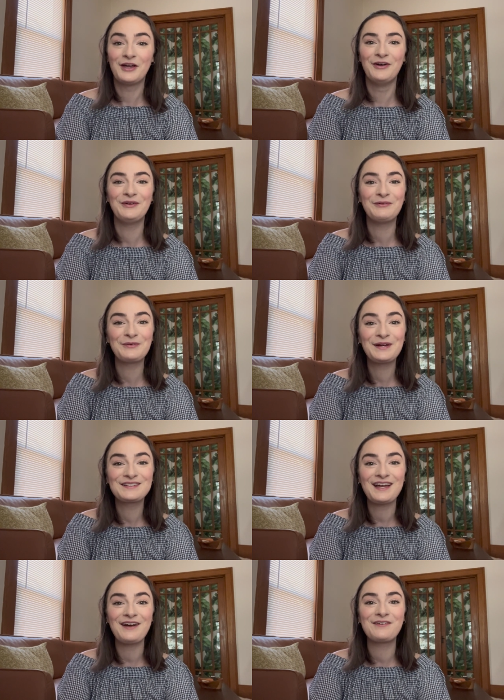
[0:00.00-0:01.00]
So it worked
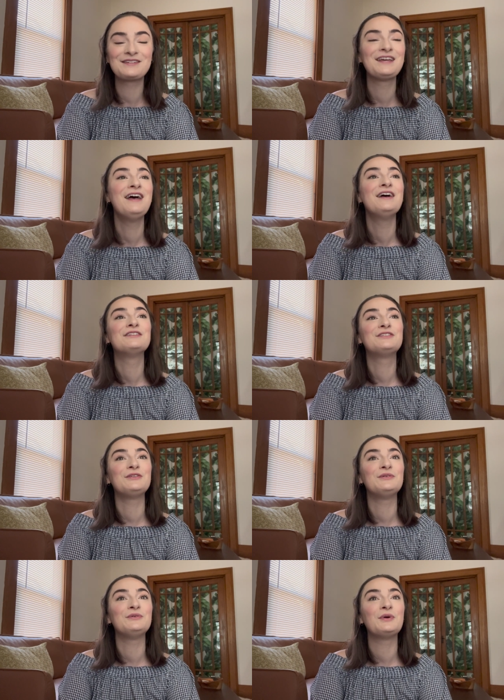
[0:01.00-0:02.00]
out
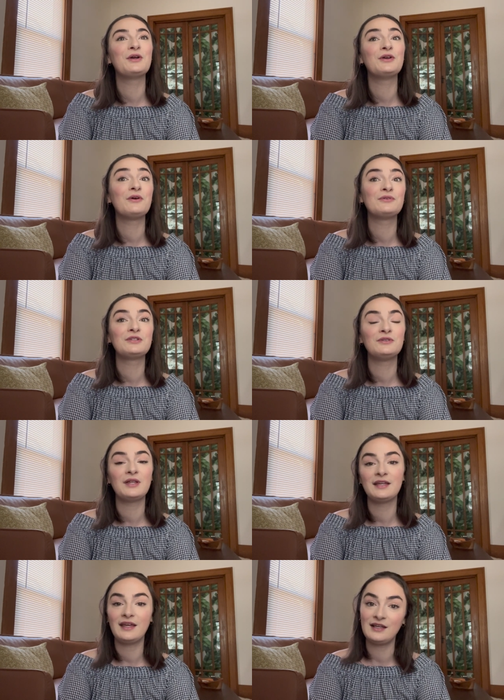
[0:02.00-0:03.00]
to go to
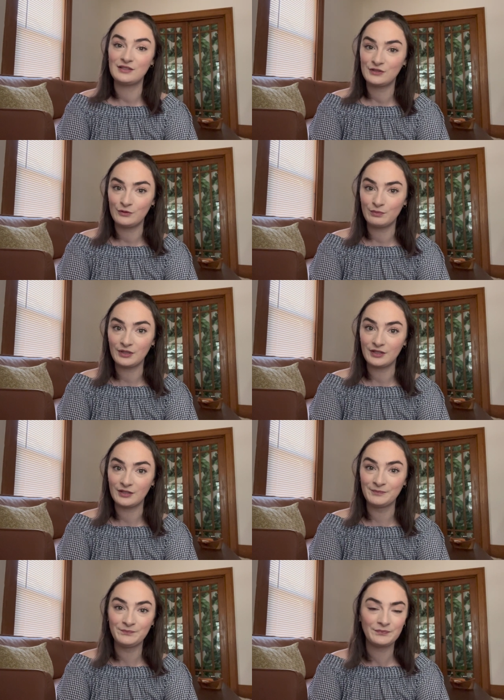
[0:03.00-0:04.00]
like a
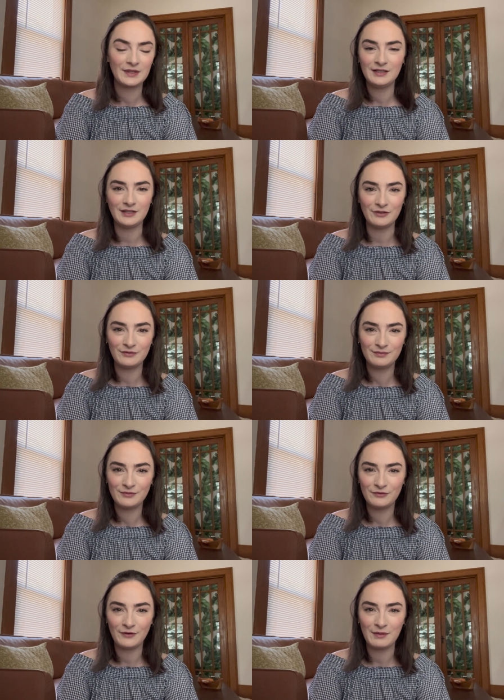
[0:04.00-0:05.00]
super, you know,
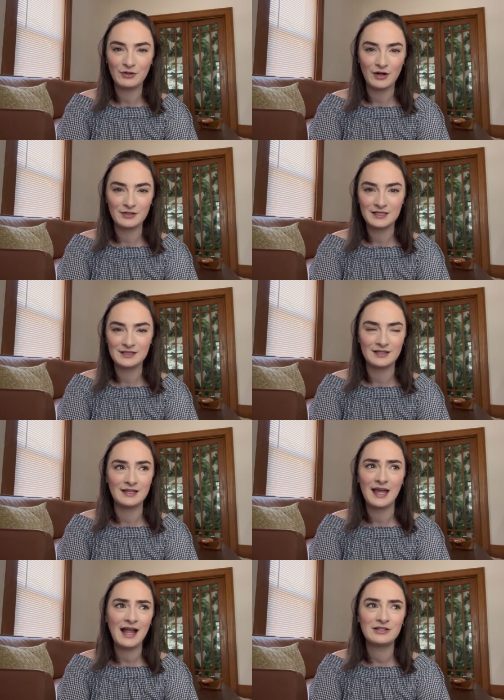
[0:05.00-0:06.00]
fiber arty
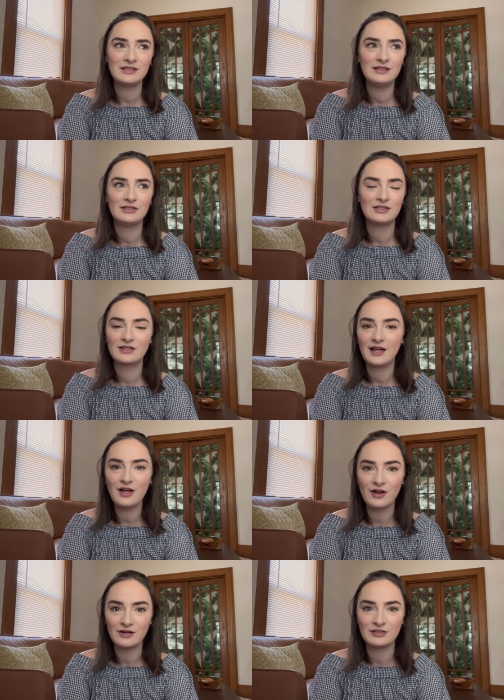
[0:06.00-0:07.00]
city. Actually, just kind of
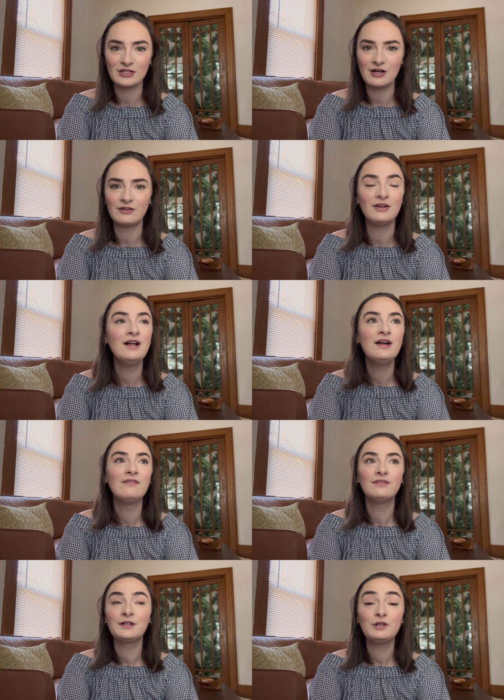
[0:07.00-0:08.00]
art in general.
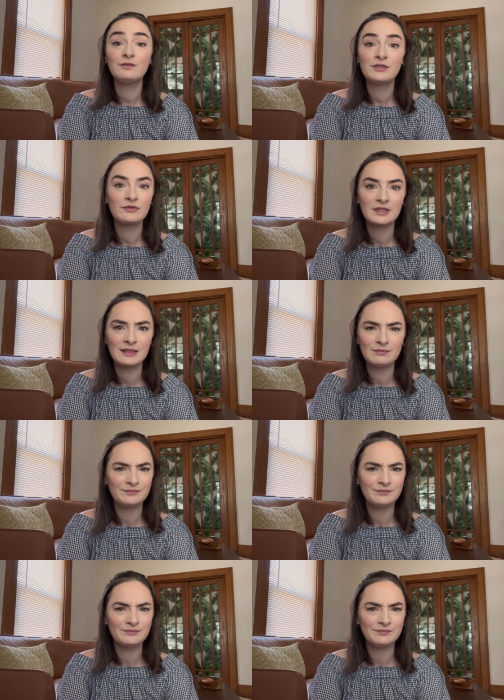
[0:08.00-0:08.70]
Vancouver's really